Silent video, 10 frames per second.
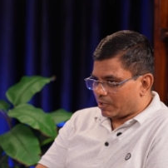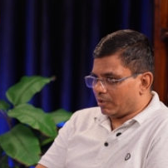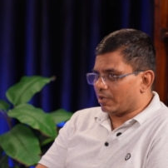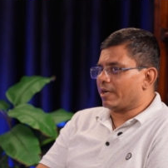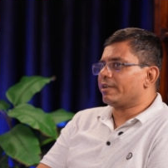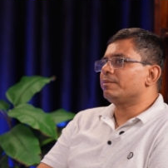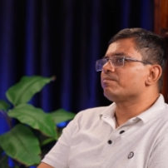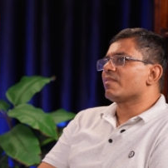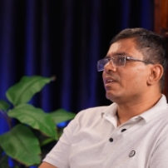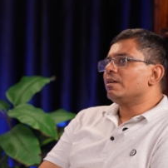All right.
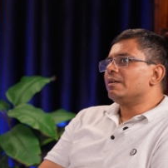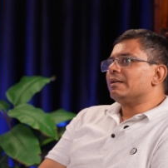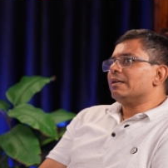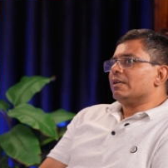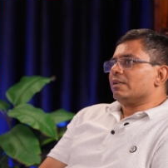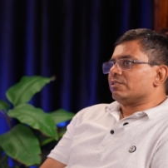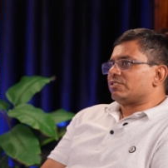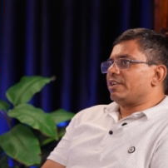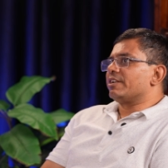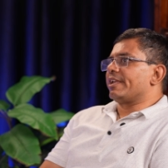
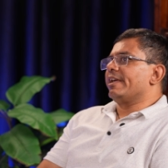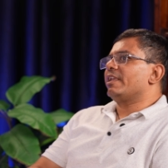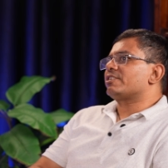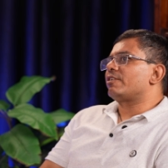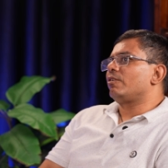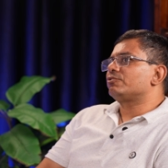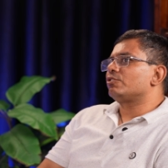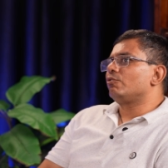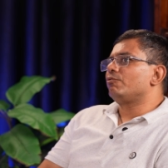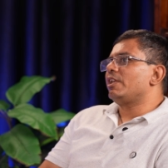See, in real estate
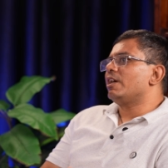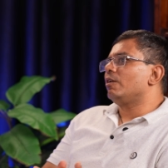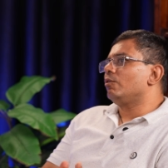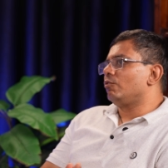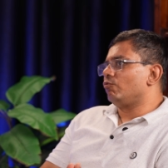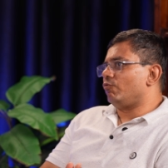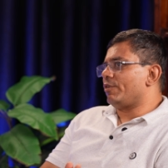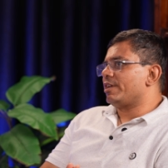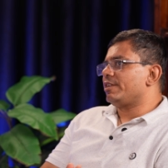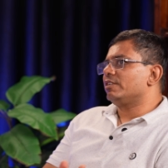also, we'll have
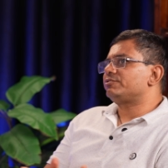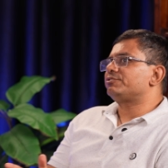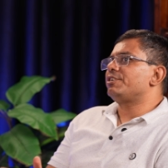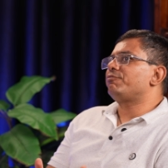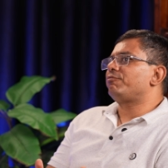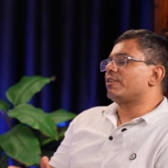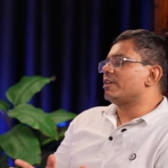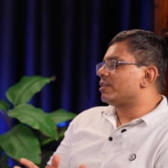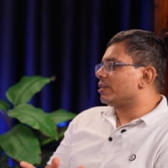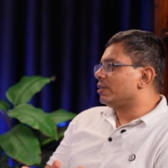various
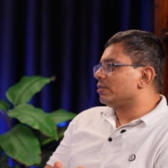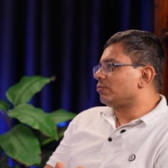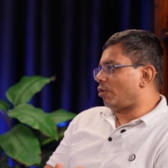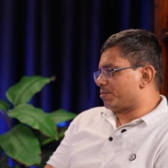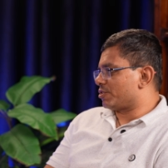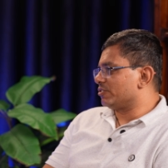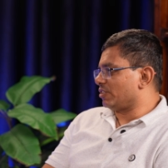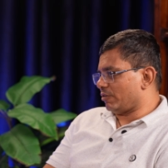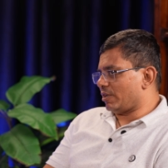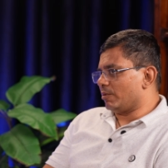different options
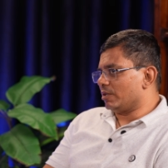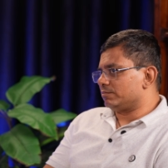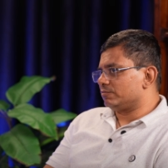available.